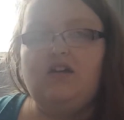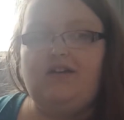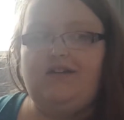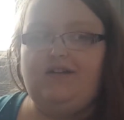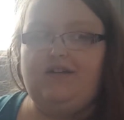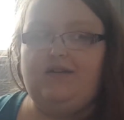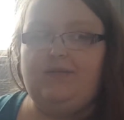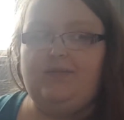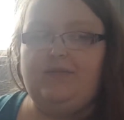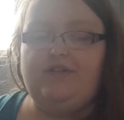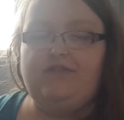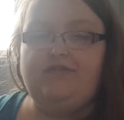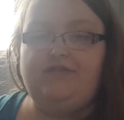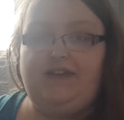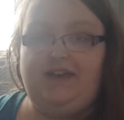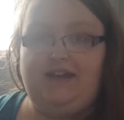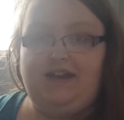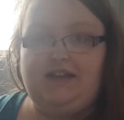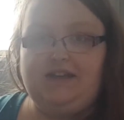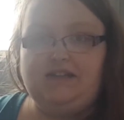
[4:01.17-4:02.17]

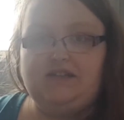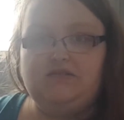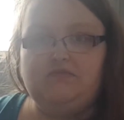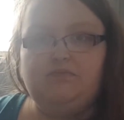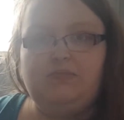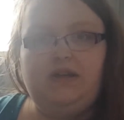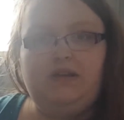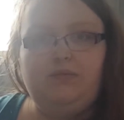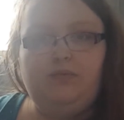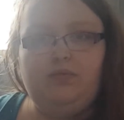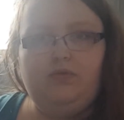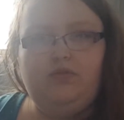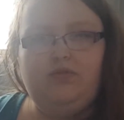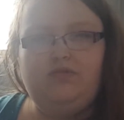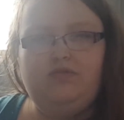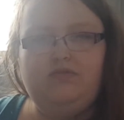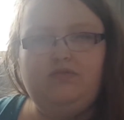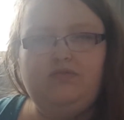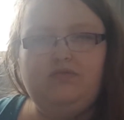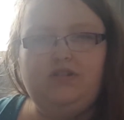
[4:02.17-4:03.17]
affect
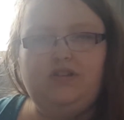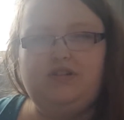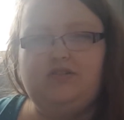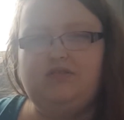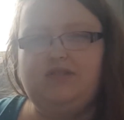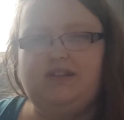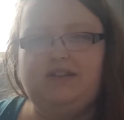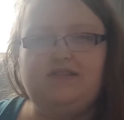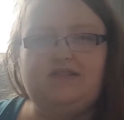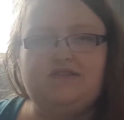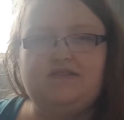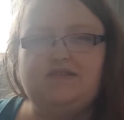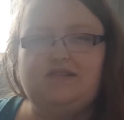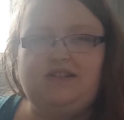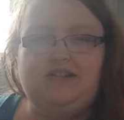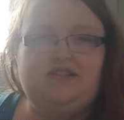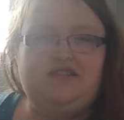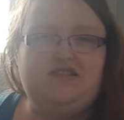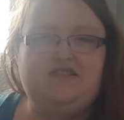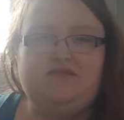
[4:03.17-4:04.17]
people, like
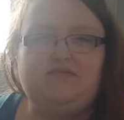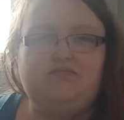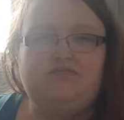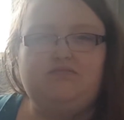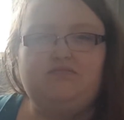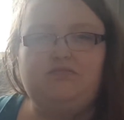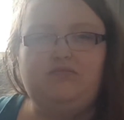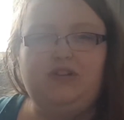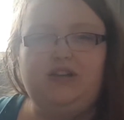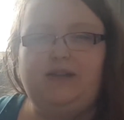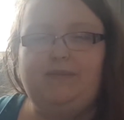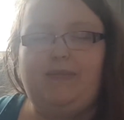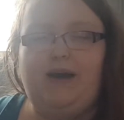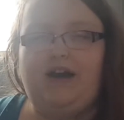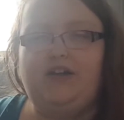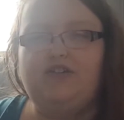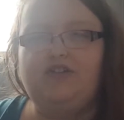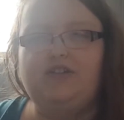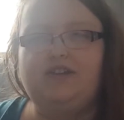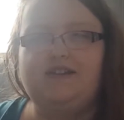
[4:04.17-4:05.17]
it doesn't really
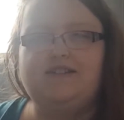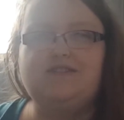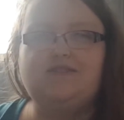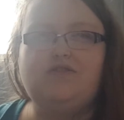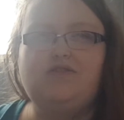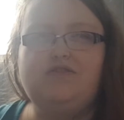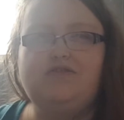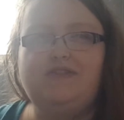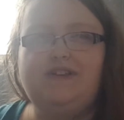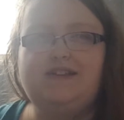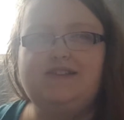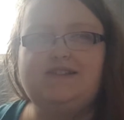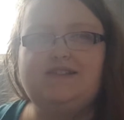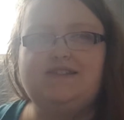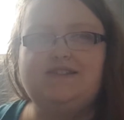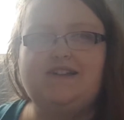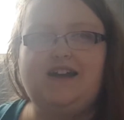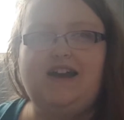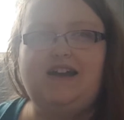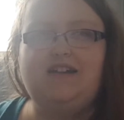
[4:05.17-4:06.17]
matter. Like sulfates
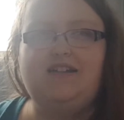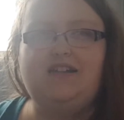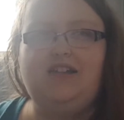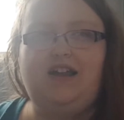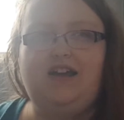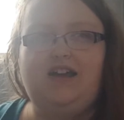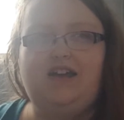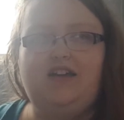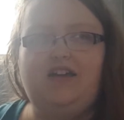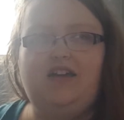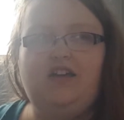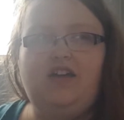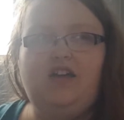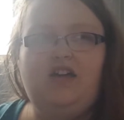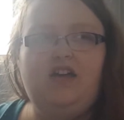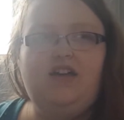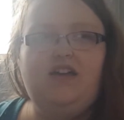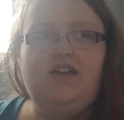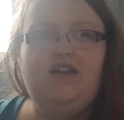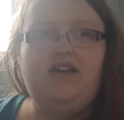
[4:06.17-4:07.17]
is kind of like
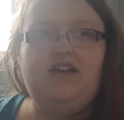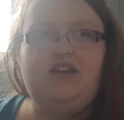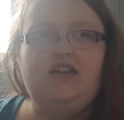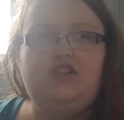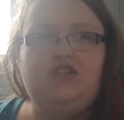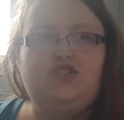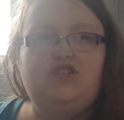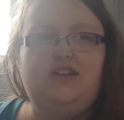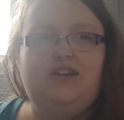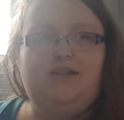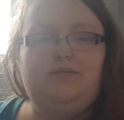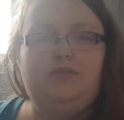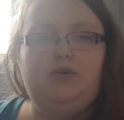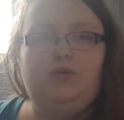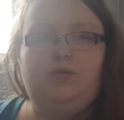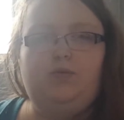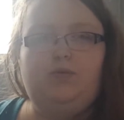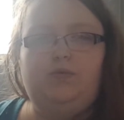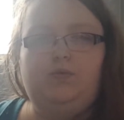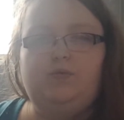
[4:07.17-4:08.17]

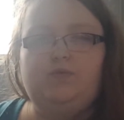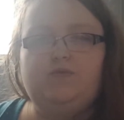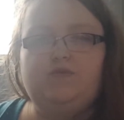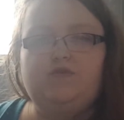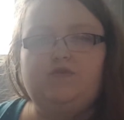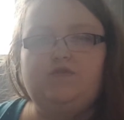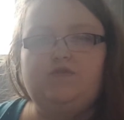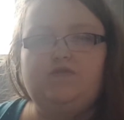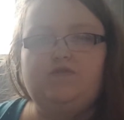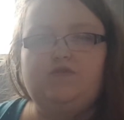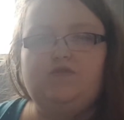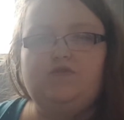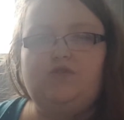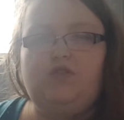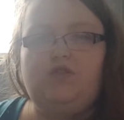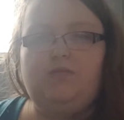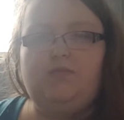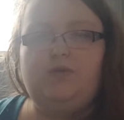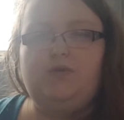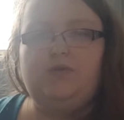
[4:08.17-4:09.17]
GMOs
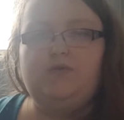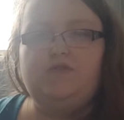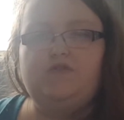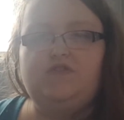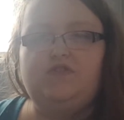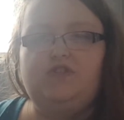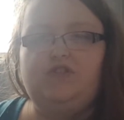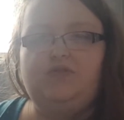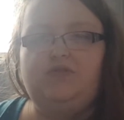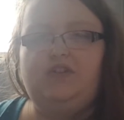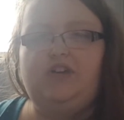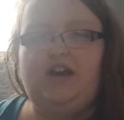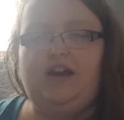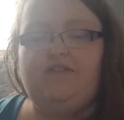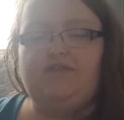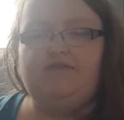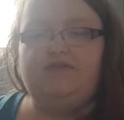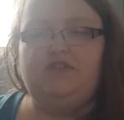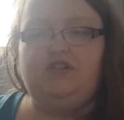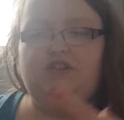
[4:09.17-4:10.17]
almost, you have,
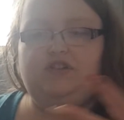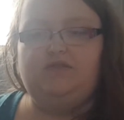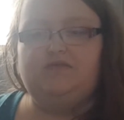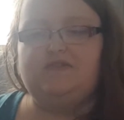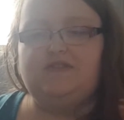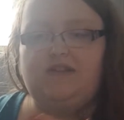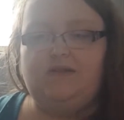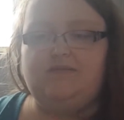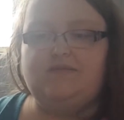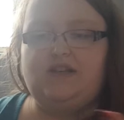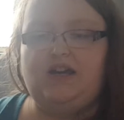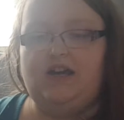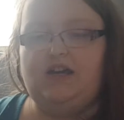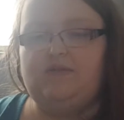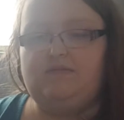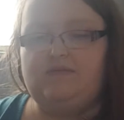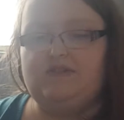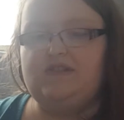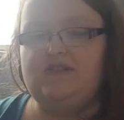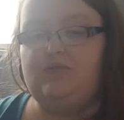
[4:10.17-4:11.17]

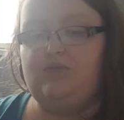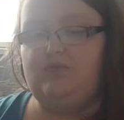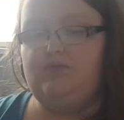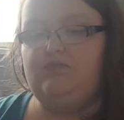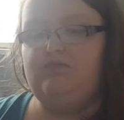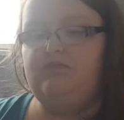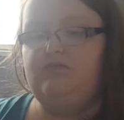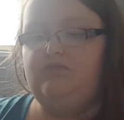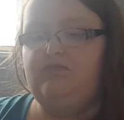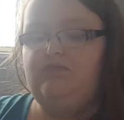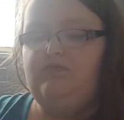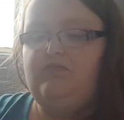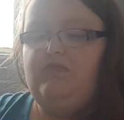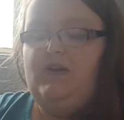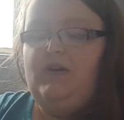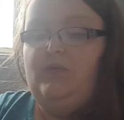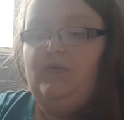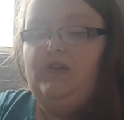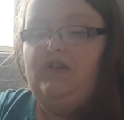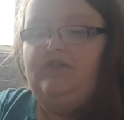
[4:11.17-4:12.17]
sometimes
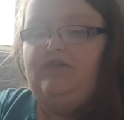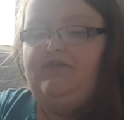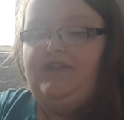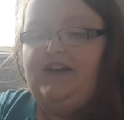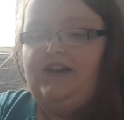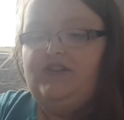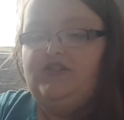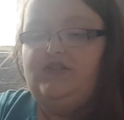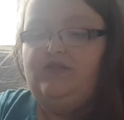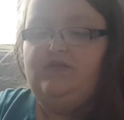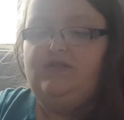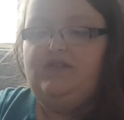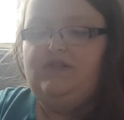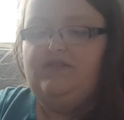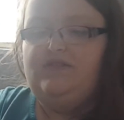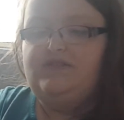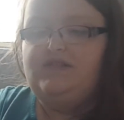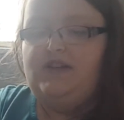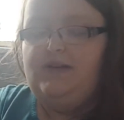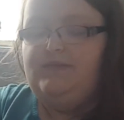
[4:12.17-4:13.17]
it will affect you and
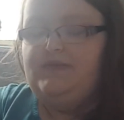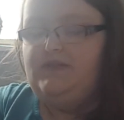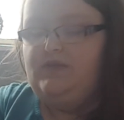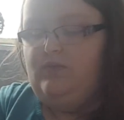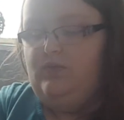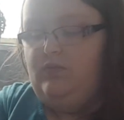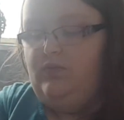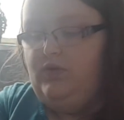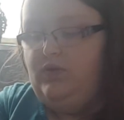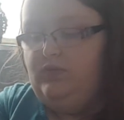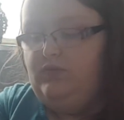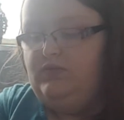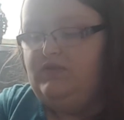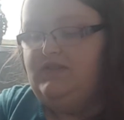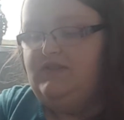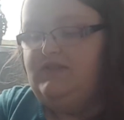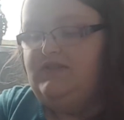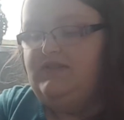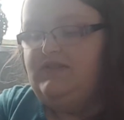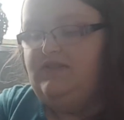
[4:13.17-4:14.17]
other times it won't
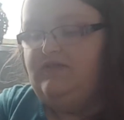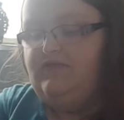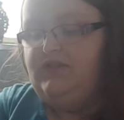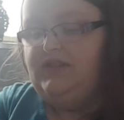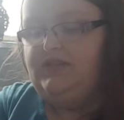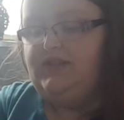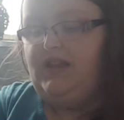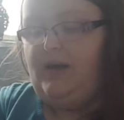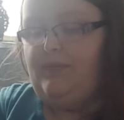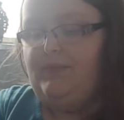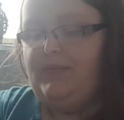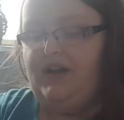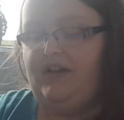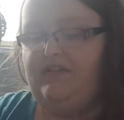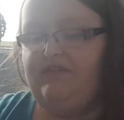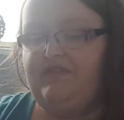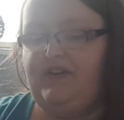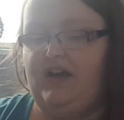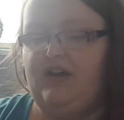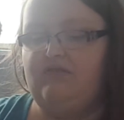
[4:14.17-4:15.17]
and stuff like that. But I
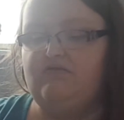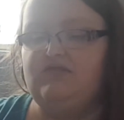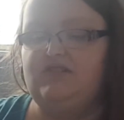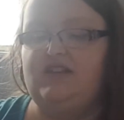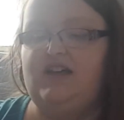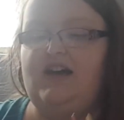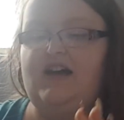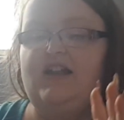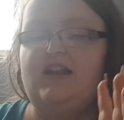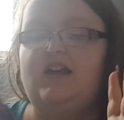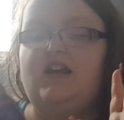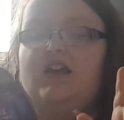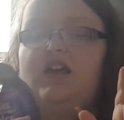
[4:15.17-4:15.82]
found that